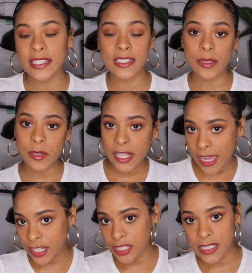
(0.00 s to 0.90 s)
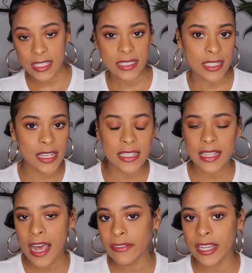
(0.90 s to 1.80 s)
it says communications, it
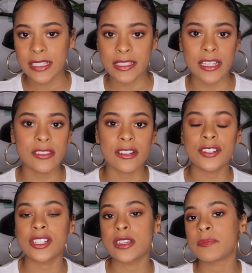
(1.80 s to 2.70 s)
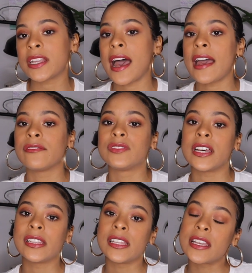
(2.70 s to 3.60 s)
says I've had these internships, I've
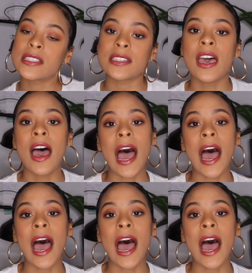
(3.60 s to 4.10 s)
done this,